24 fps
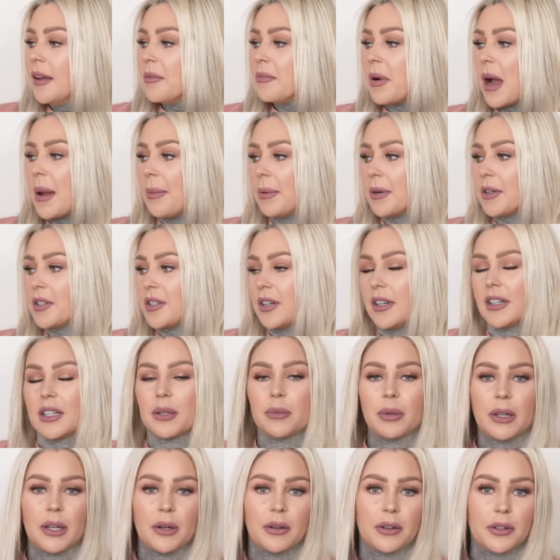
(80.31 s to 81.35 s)
Piper's starting
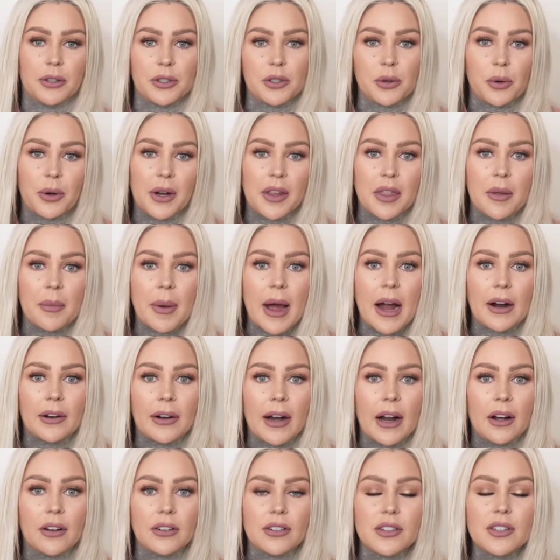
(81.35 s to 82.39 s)
to play with her toy in the
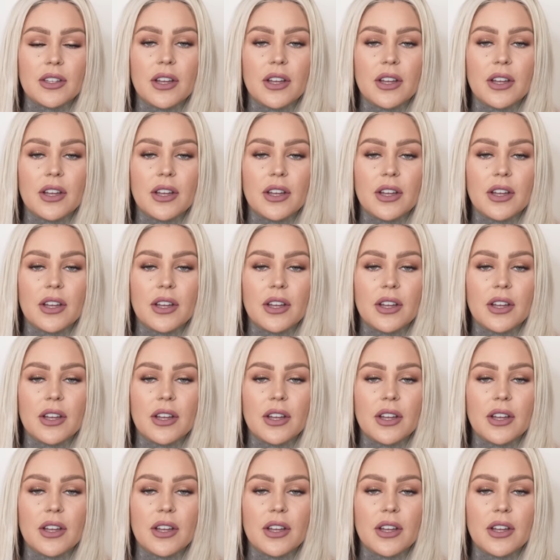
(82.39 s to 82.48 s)
background.